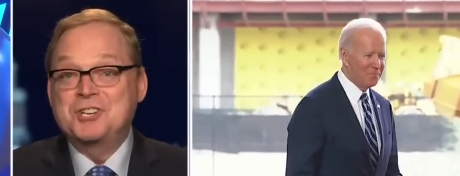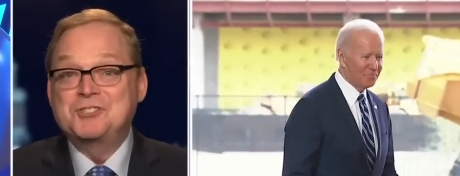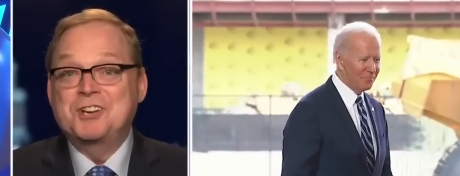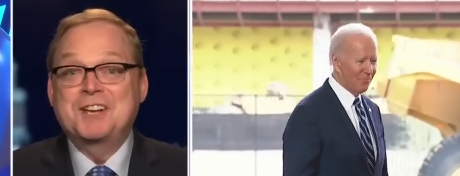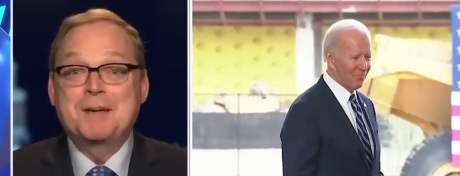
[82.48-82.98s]
Speaker 1: isn't
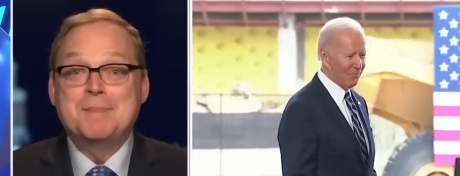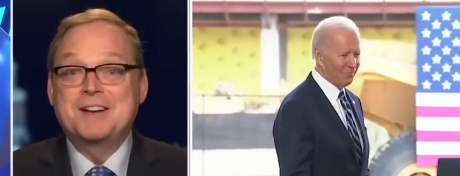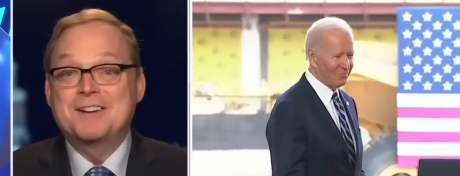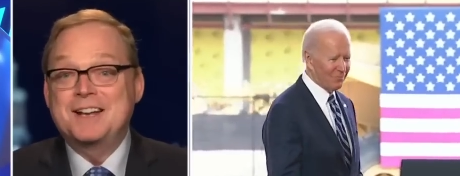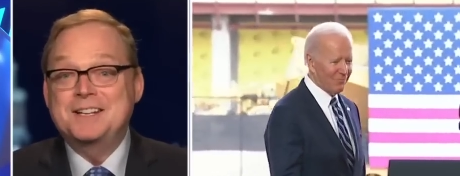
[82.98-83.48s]
going to get
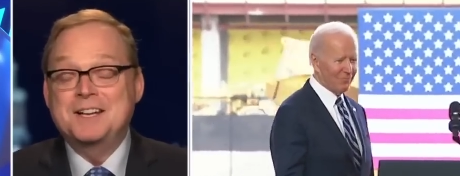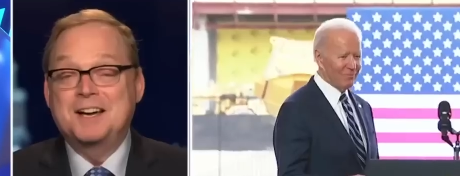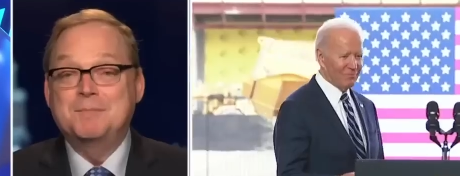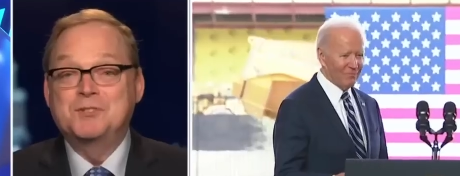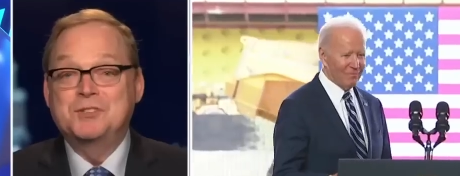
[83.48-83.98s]
better
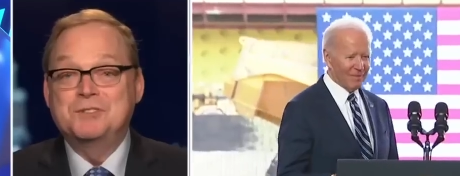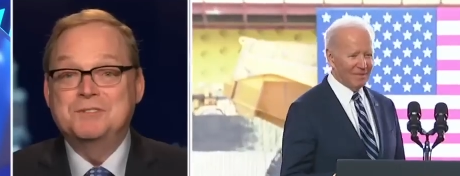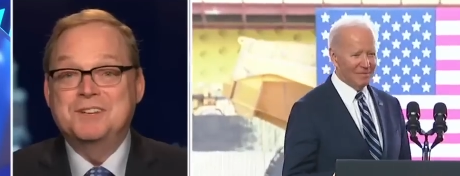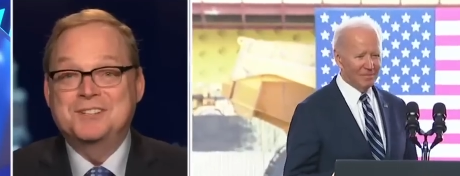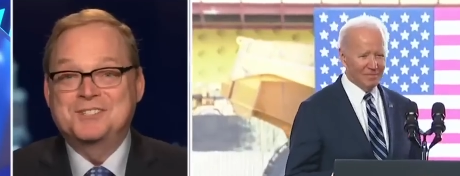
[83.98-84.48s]
anytime
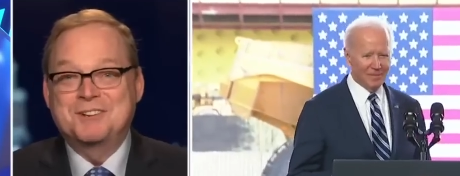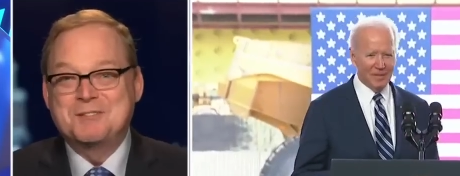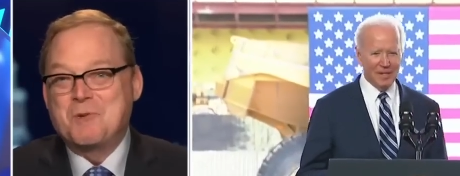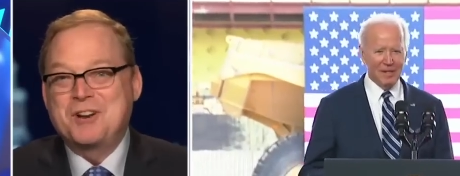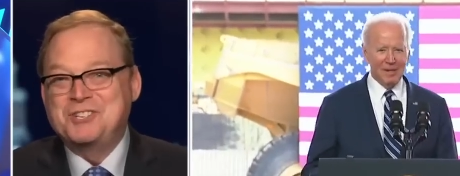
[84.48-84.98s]
soon. And so the
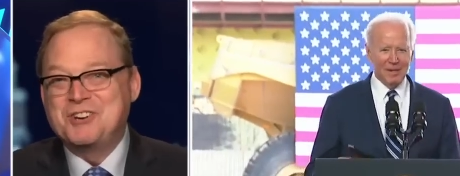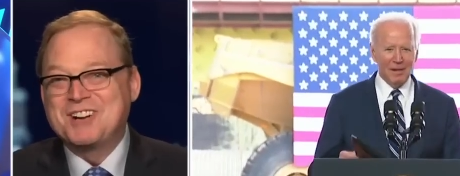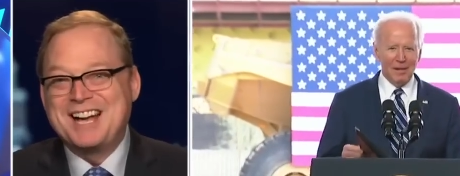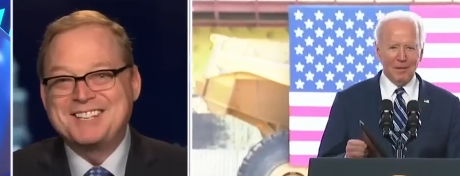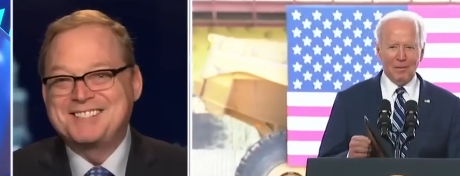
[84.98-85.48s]
morning Joe
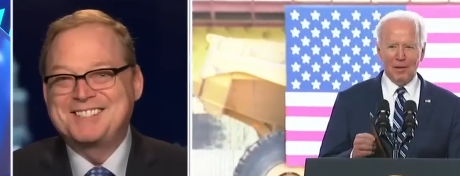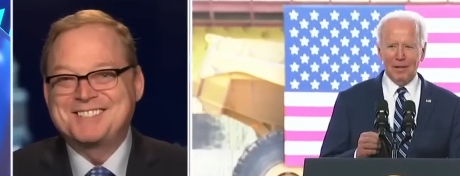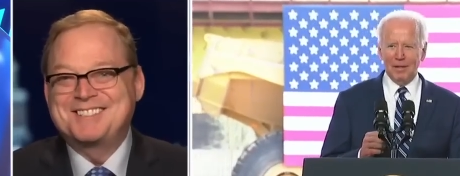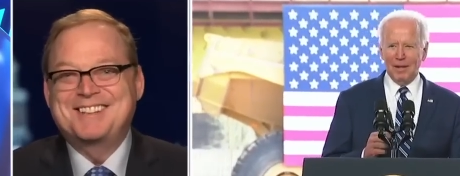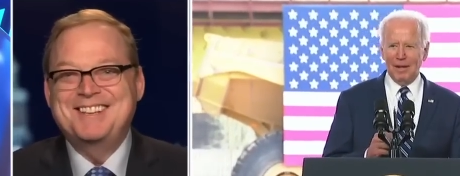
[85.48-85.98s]
guys just,
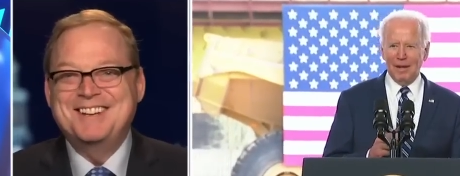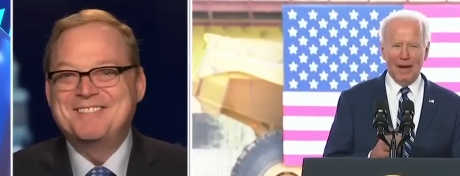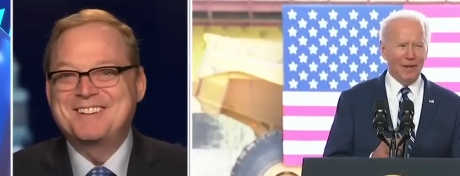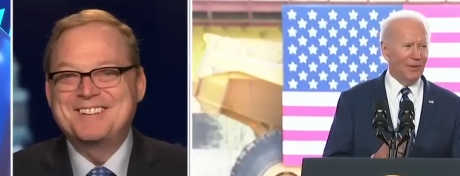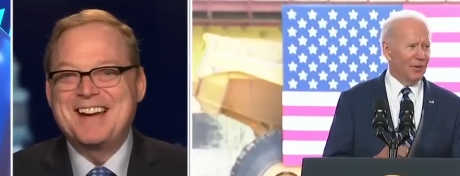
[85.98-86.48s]
you know,
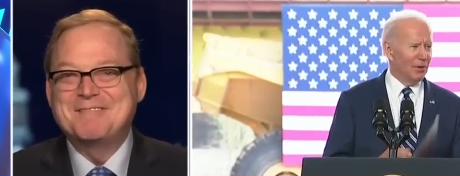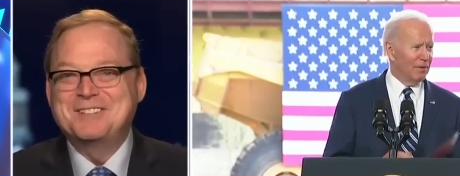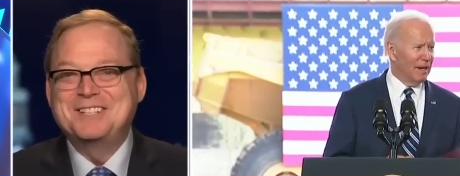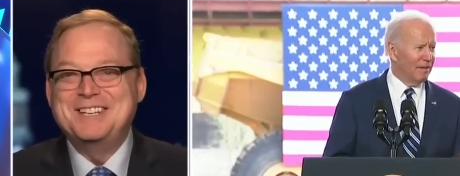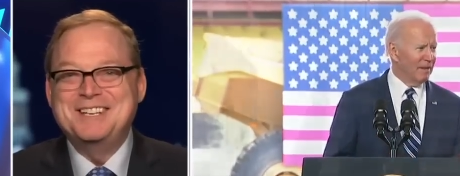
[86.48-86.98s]
they're not
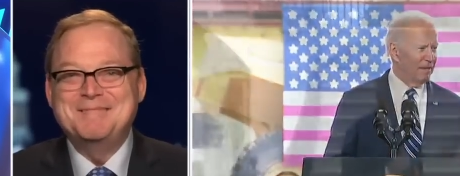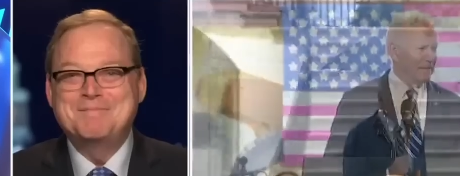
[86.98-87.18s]
really